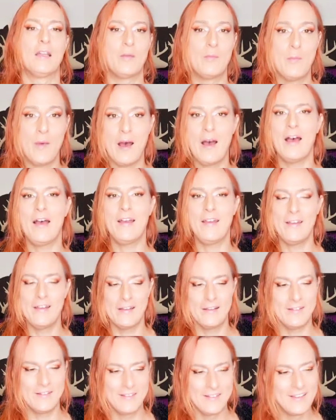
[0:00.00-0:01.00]
And my
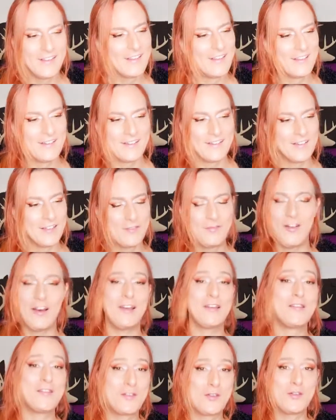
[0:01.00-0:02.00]

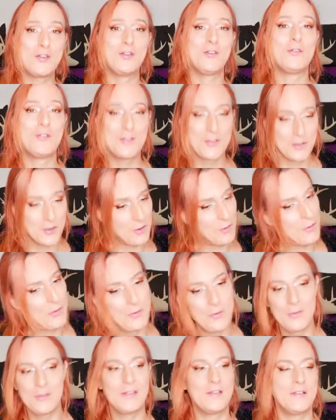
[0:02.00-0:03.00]
advice to you is go
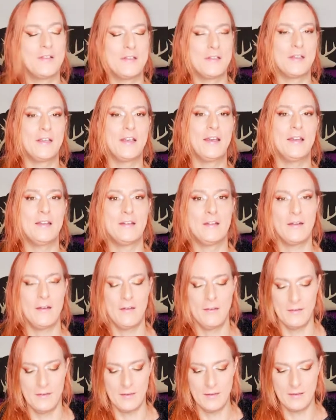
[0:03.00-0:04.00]
through this together
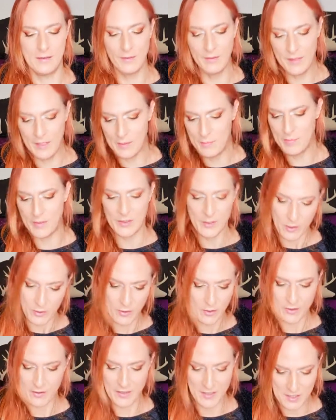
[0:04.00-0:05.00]
deepen
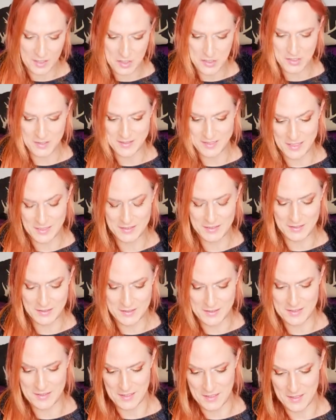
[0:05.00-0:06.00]
your connections at
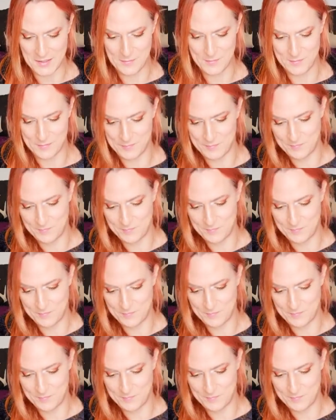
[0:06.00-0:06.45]
this time.